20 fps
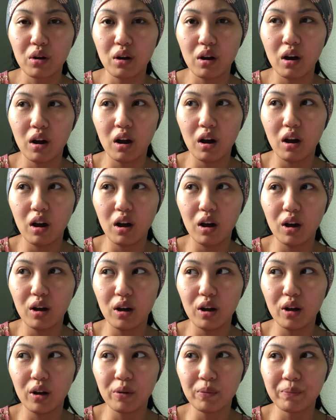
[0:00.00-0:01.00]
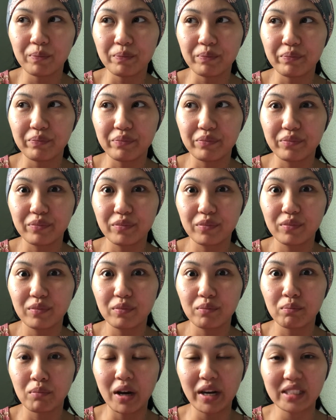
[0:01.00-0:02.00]
um,
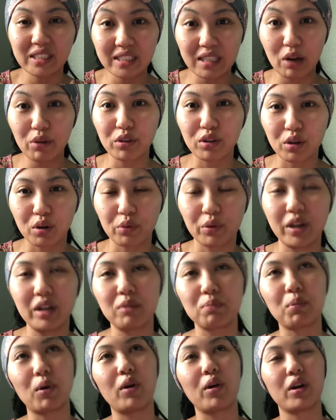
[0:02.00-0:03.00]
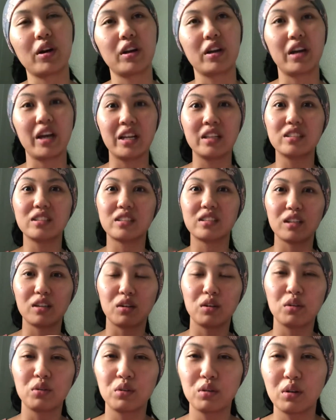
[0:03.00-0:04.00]
my south korean part
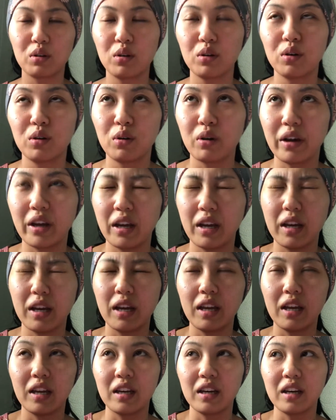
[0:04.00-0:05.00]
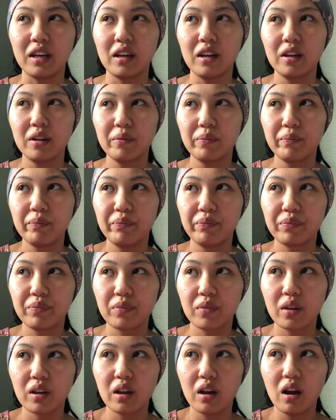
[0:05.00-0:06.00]
instant noodle and
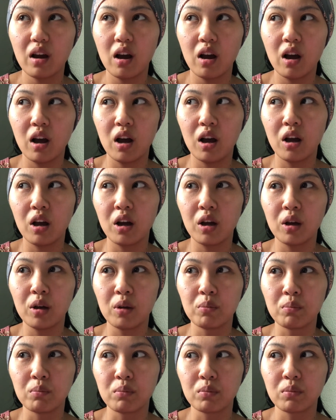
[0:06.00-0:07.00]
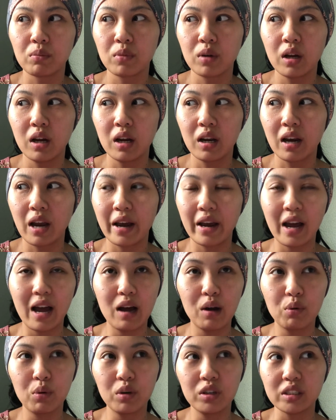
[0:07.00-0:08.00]
um, like
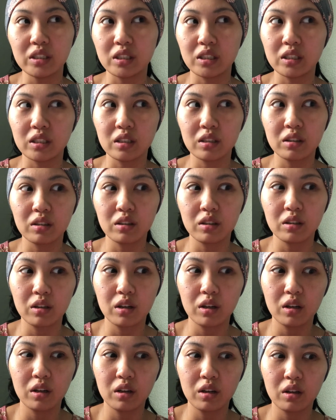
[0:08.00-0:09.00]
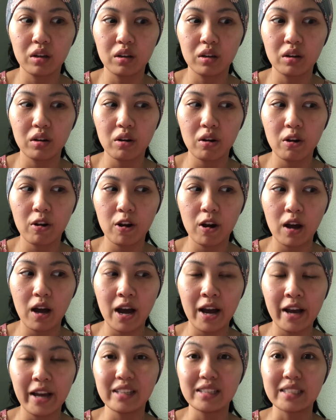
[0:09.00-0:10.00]
i was
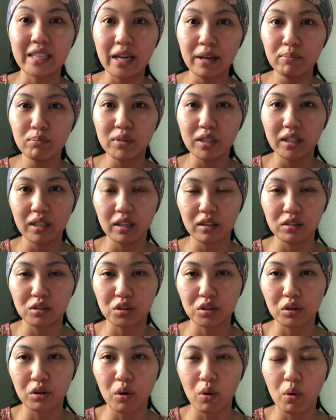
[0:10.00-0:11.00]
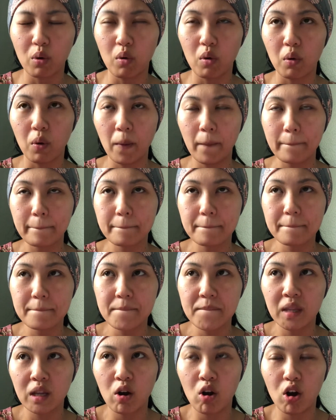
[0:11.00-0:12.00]
i attempted to go
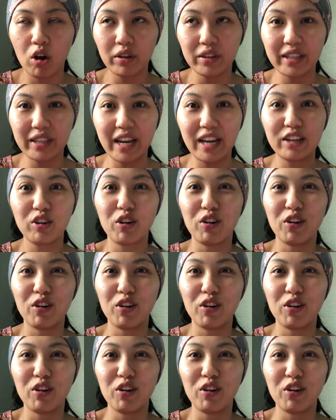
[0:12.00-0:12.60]
on daniel